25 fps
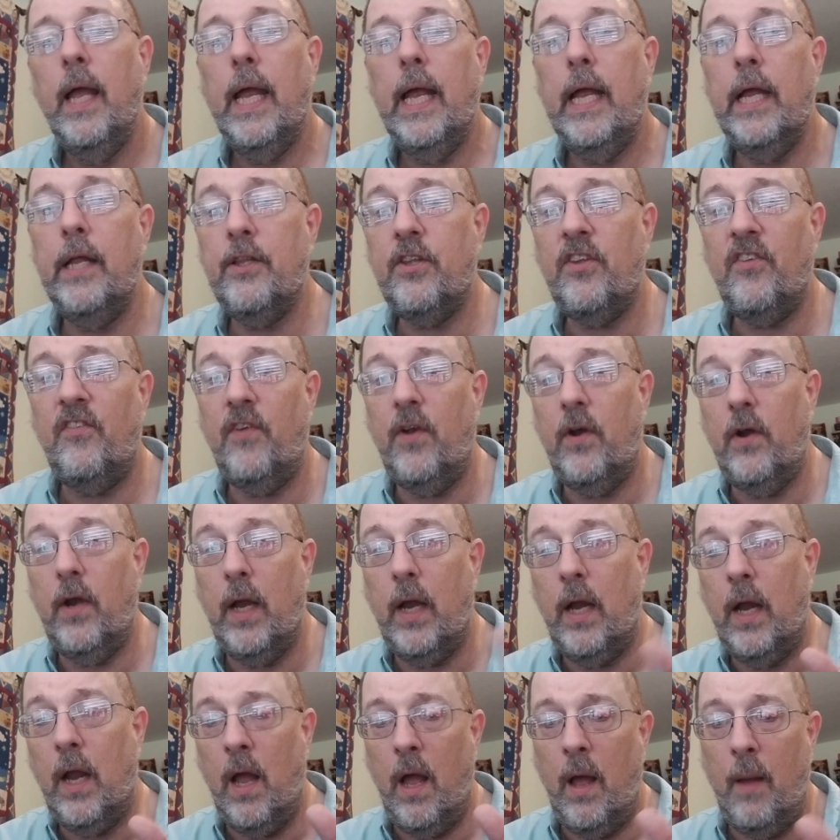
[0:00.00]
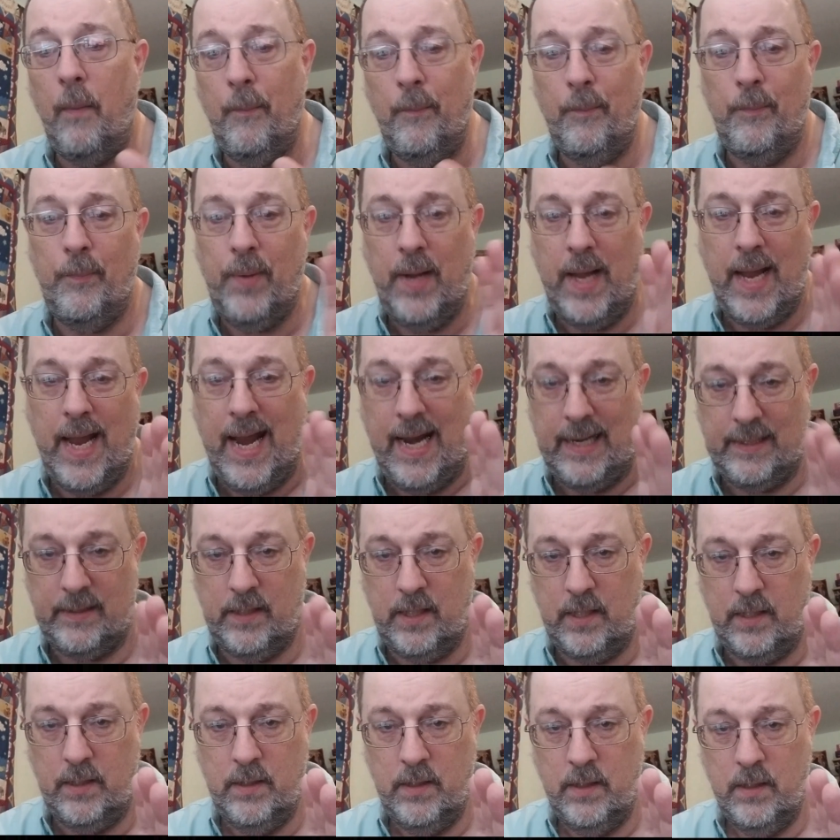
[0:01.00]
It's a very
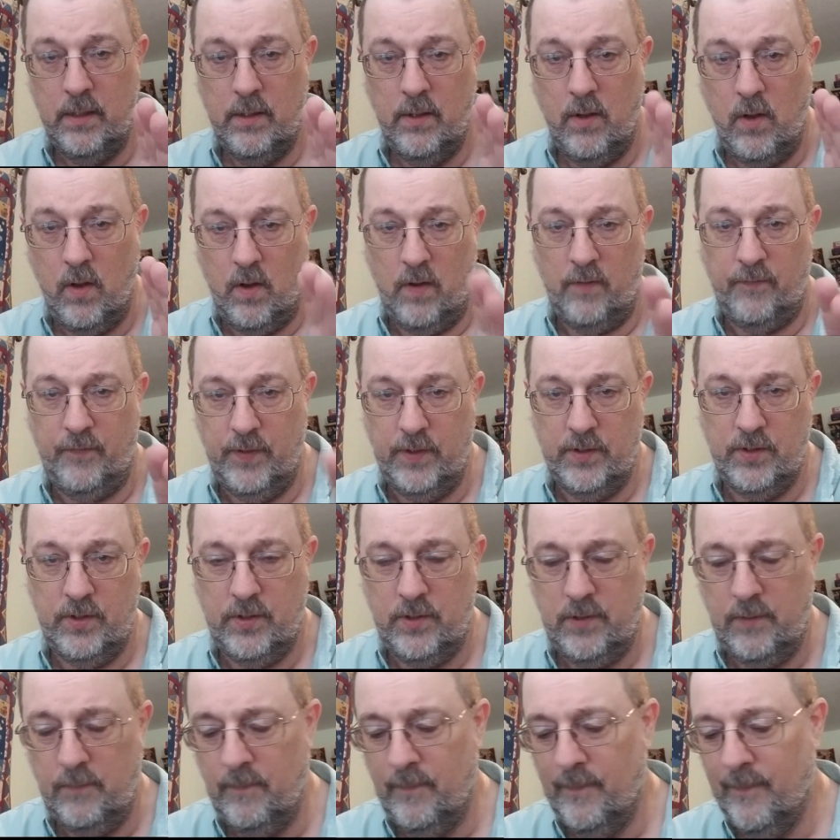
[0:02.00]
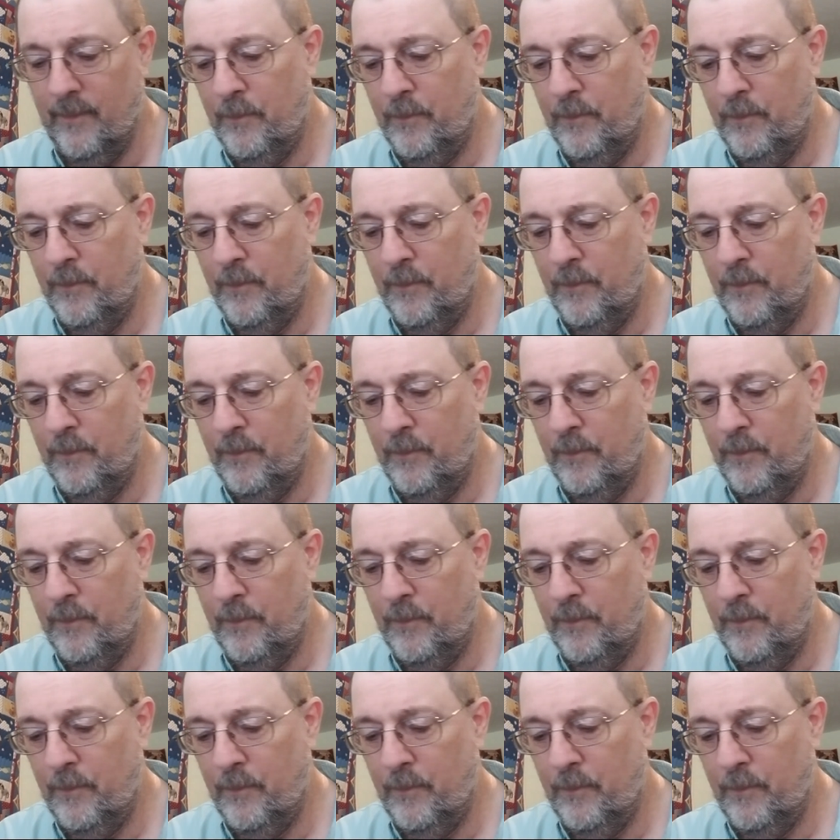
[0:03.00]
compact office.